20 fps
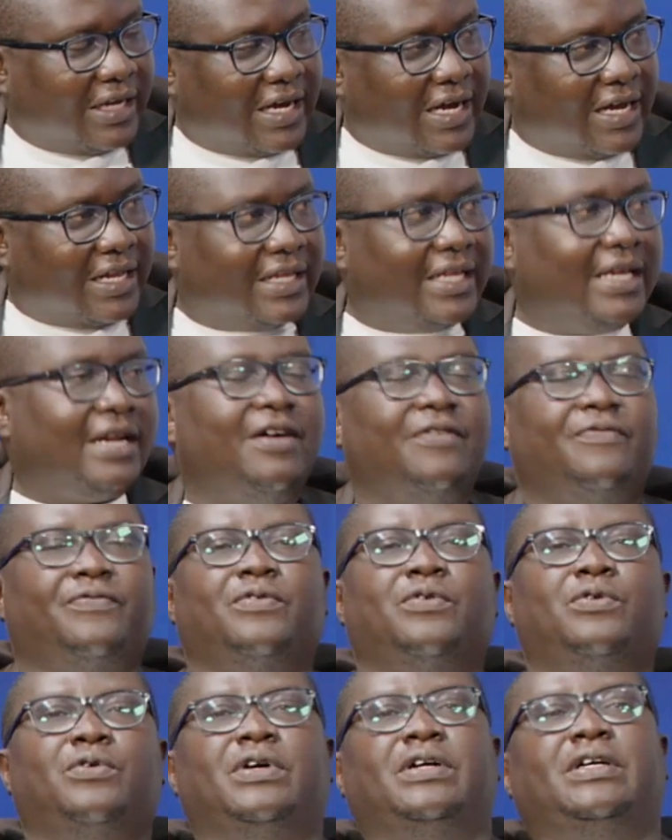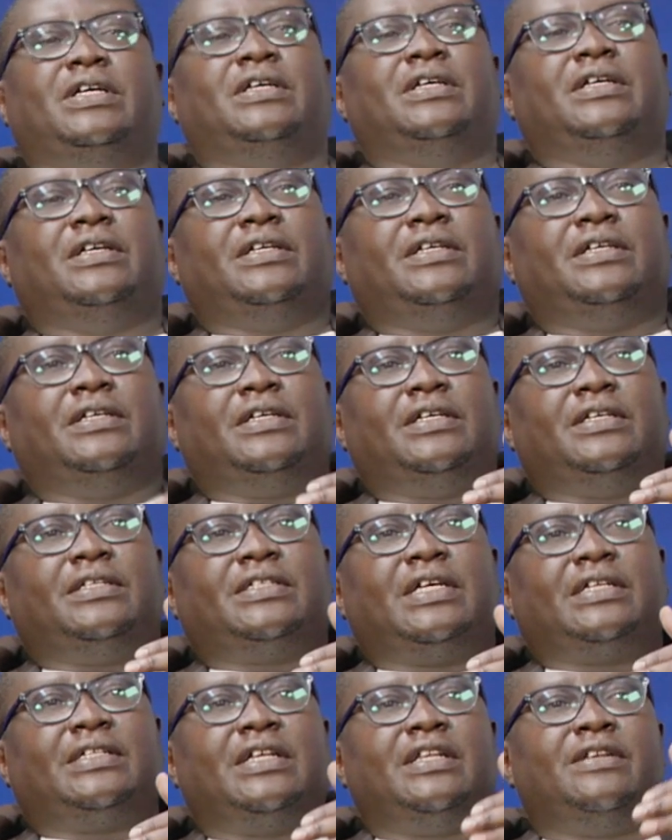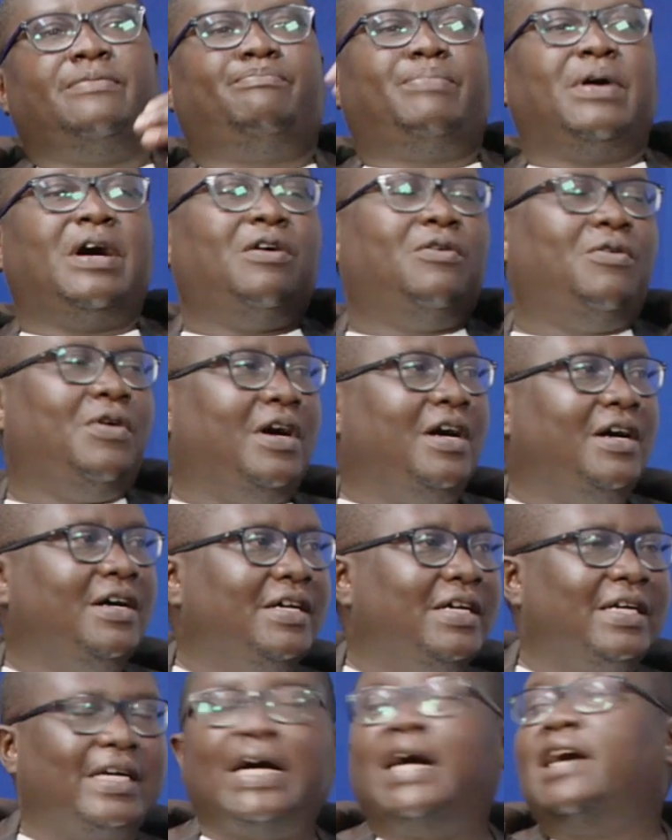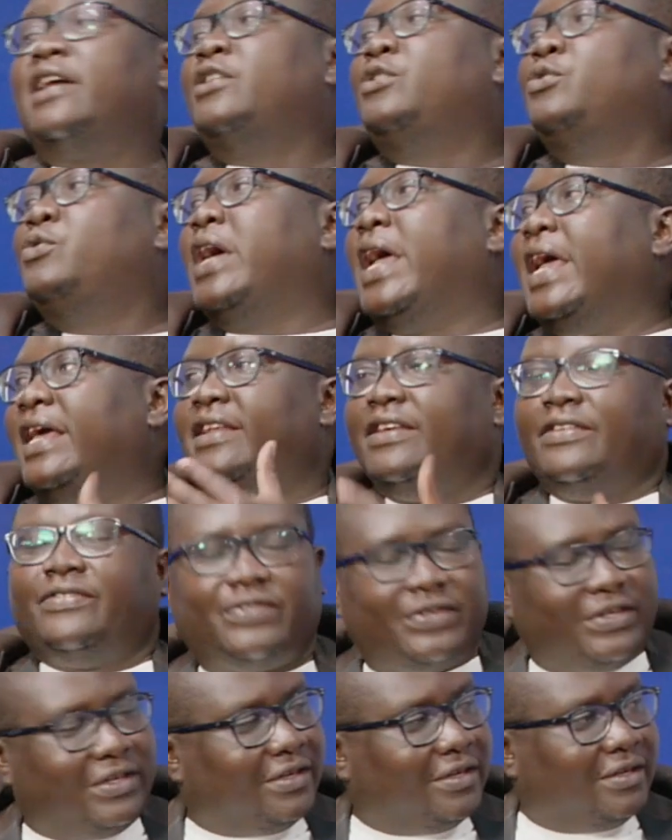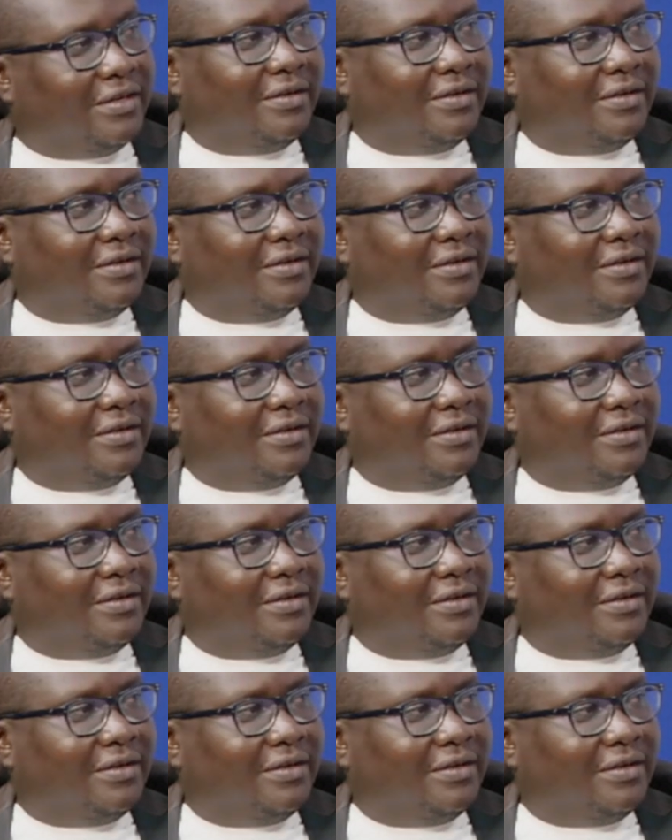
and therefore a certain power can do anything